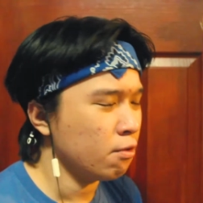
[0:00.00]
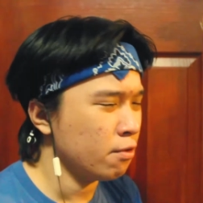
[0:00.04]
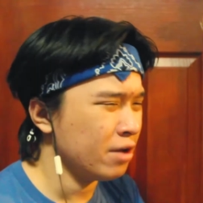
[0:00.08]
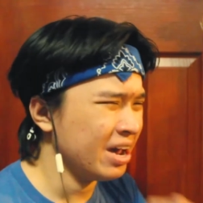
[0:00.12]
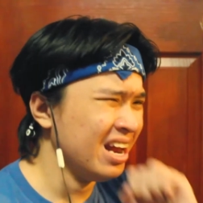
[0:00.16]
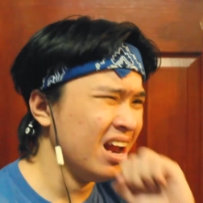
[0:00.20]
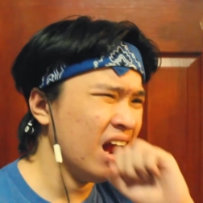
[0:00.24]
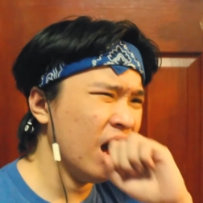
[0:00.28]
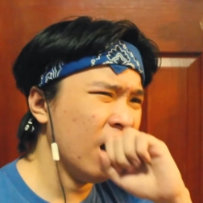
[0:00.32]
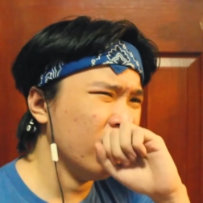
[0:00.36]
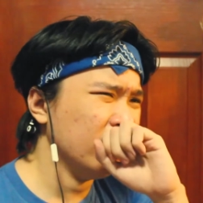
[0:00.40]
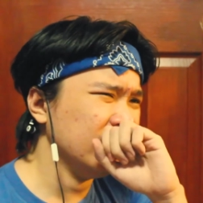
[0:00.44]

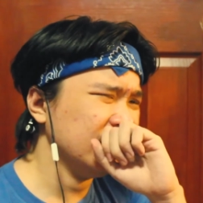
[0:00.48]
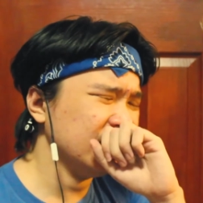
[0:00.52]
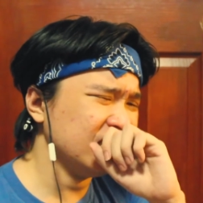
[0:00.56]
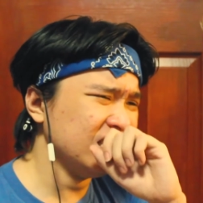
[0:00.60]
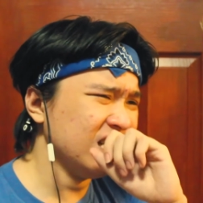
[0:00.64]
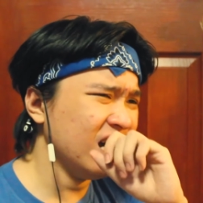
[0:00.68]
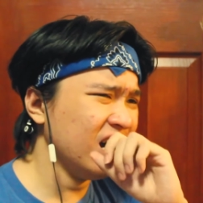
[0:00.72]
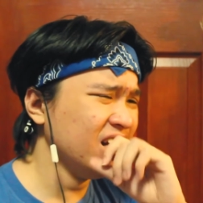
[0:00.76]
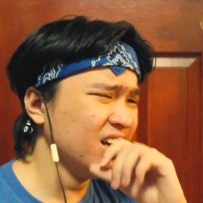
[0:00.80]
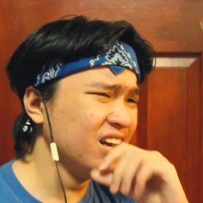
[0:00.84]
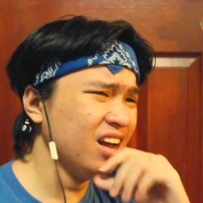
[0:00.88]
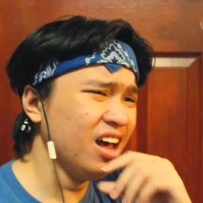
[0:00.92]
We know
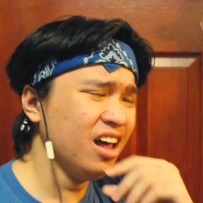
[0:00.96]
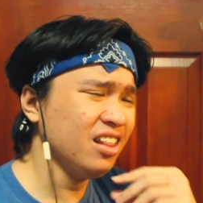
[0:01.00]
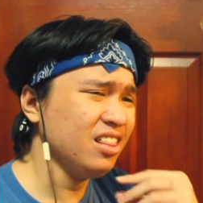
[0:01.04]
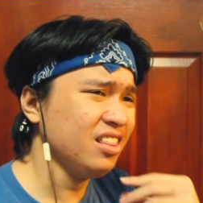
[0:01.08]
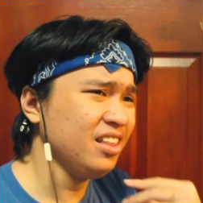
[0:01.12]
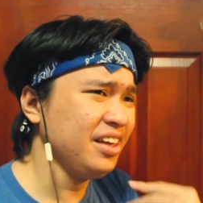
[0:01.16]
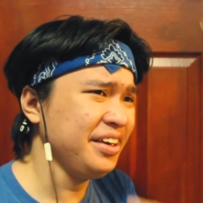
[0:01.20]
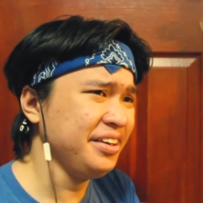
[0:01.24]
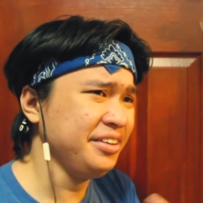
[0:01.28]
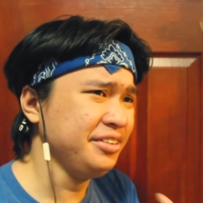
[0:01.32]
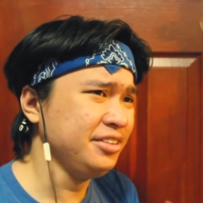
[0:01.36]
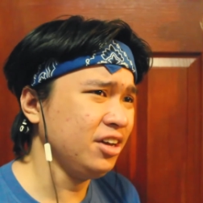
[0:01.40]
it's not
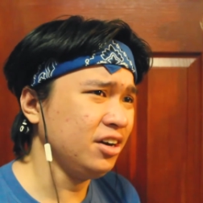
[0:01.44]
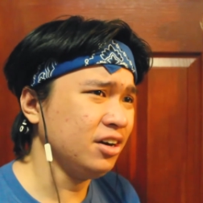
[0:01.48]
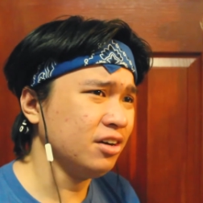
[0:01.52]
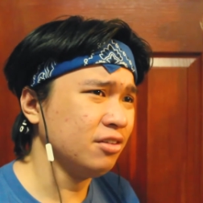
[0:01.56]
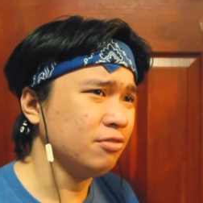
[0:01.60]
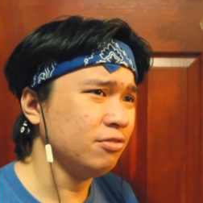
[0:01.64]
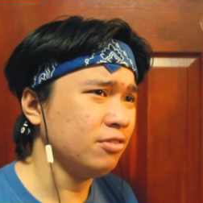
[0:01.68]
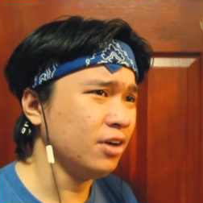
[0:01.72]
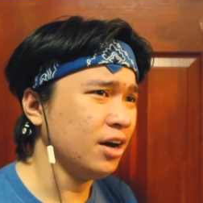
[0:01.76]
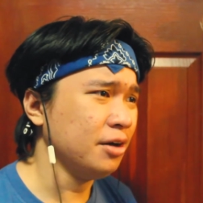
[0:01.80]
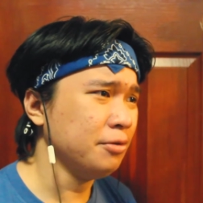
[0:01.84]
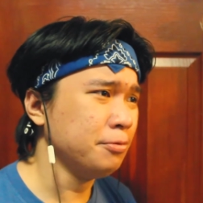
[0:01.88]
nothing,
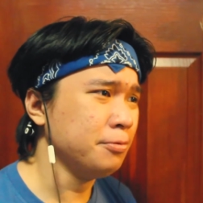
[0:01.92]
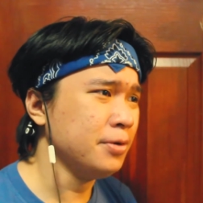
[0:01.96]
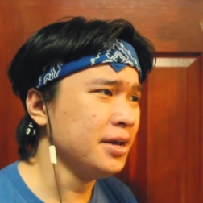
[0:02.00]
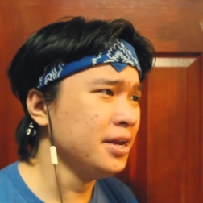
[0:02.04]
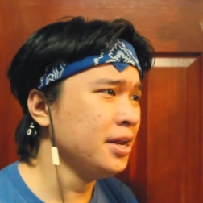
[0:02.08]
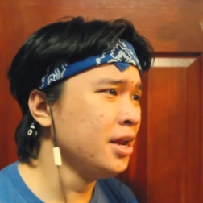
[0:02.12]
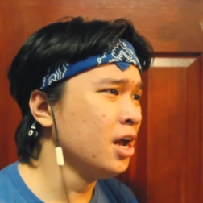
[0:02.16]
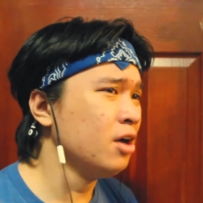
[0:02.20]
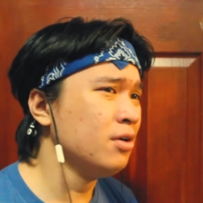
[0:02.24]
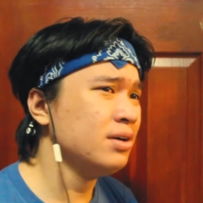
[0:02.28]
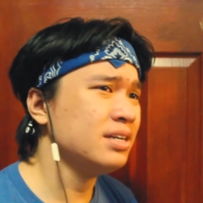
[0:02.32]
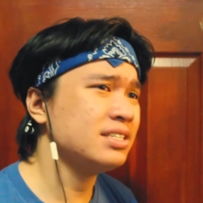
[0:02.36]
Tongfa.
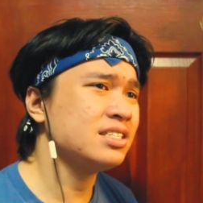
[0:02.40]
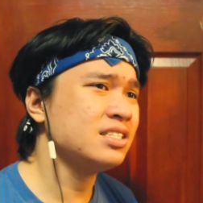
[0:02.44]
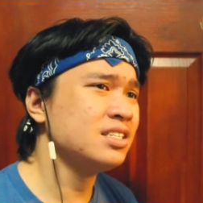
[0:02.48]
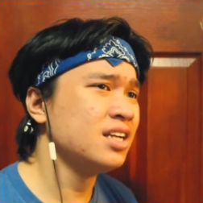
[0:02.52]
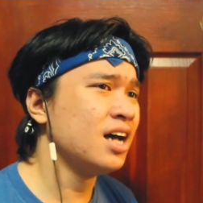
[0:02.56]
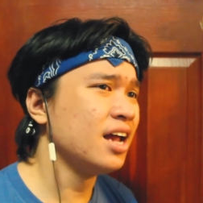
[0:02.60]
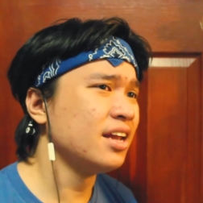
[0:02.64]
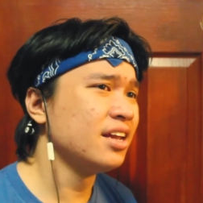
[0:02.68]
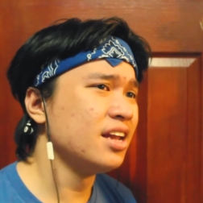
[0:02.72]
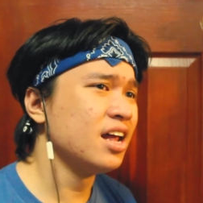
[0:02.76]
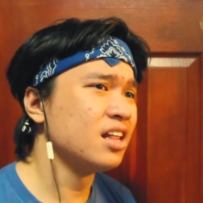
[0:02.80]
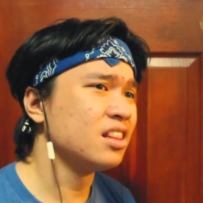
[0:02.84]
We know it's
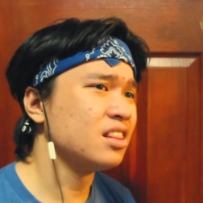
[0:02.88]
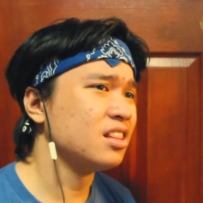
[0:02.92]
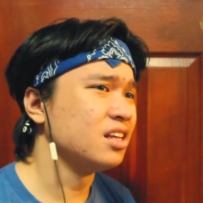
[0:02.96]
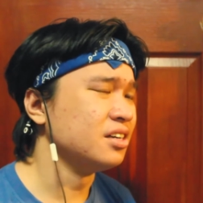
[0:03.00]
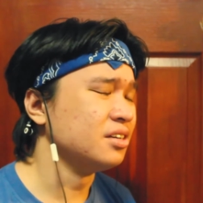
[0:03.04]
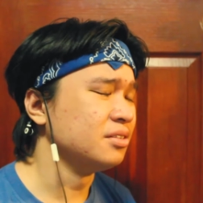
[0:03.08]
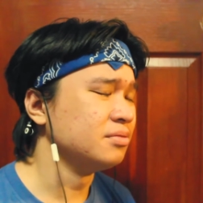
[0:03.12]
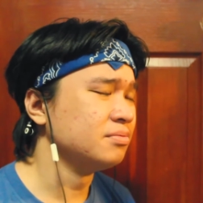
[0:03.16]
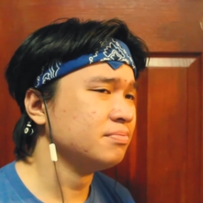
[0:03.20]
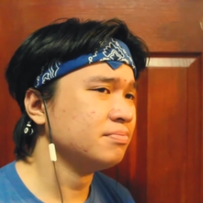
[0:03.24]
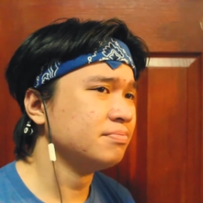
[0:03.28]
not nothing.